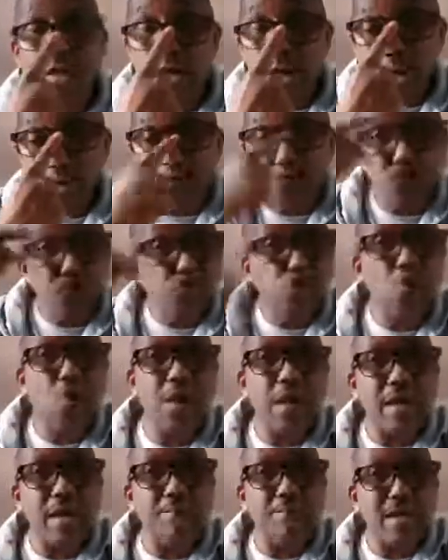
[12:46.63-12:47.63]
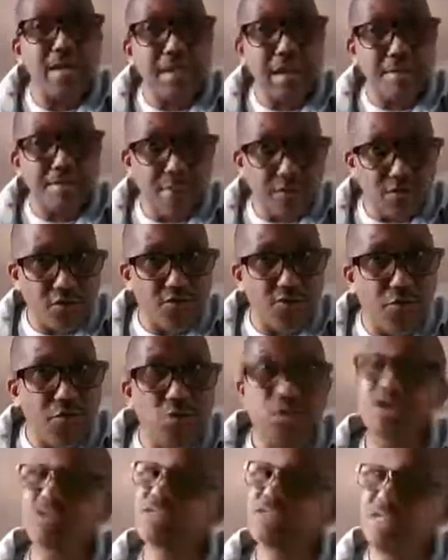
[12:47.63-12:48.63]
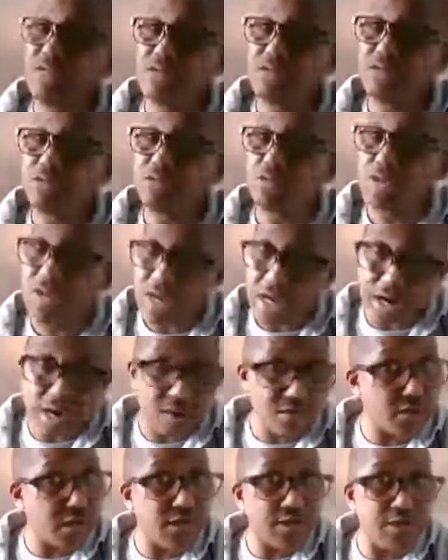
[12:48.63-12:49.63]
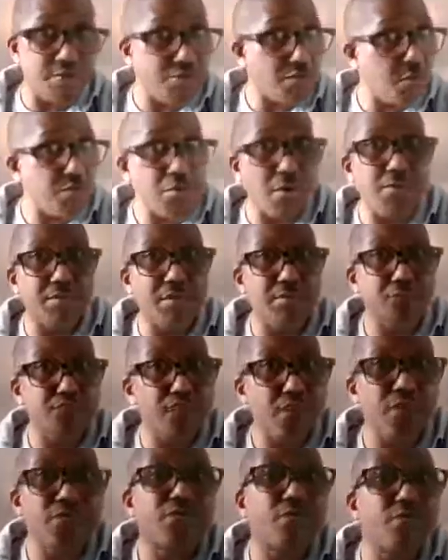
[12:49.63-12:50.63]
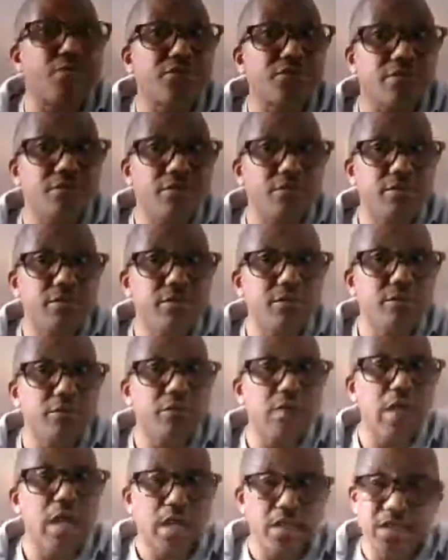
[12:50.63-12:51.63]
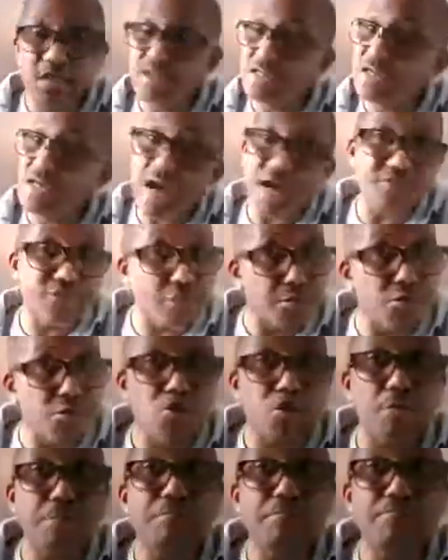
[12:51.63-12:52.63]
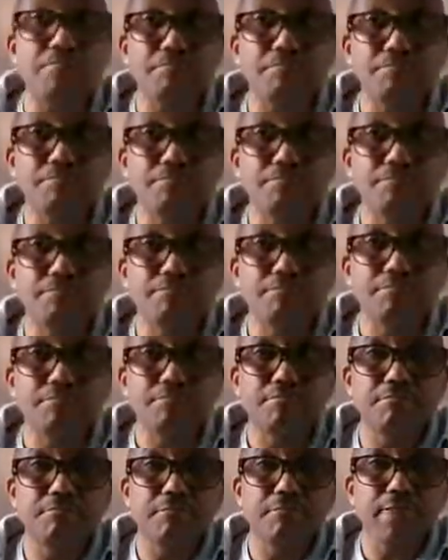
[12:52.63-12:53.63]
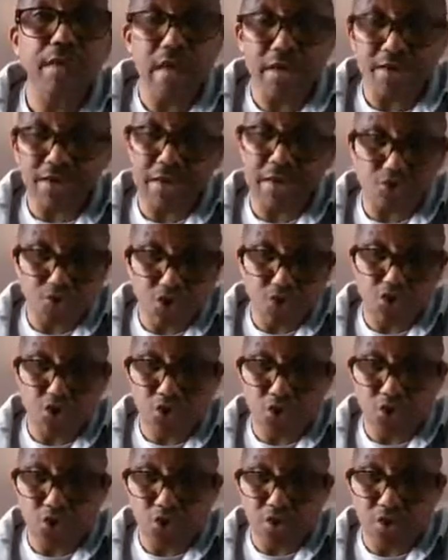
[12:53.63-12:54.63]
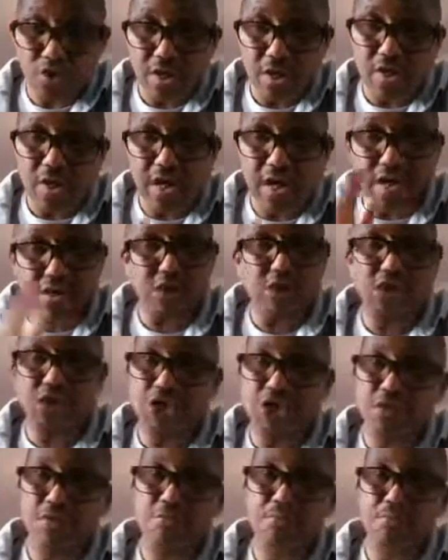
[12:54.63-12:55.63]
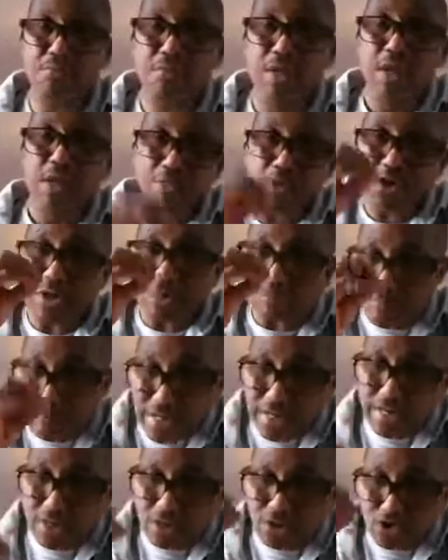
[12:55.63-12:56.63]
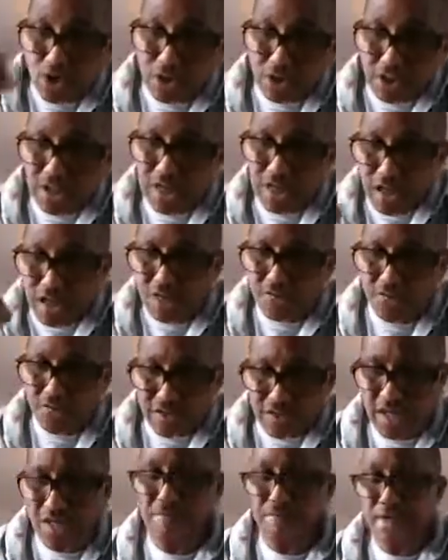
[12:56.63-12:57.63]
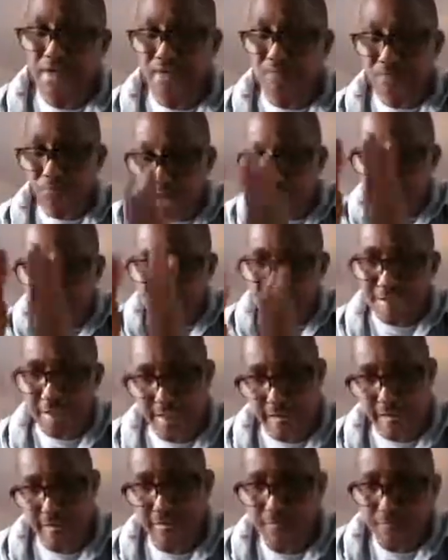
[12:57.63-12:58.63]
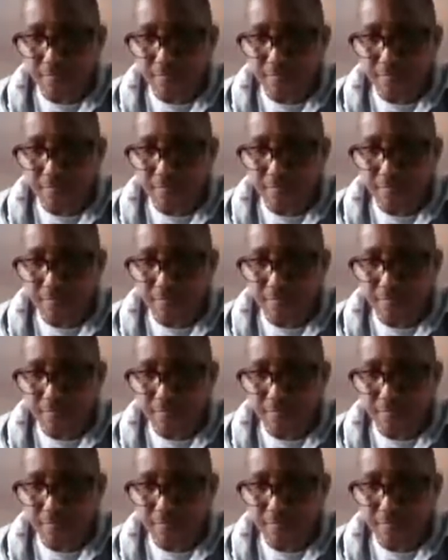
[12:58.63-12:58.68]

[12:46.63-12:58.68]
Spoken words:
And since the Gambia government, we are creating more problems for ourselves. This thing has to be stopped. And they trust us and they share. More money, not every Gambian will litigate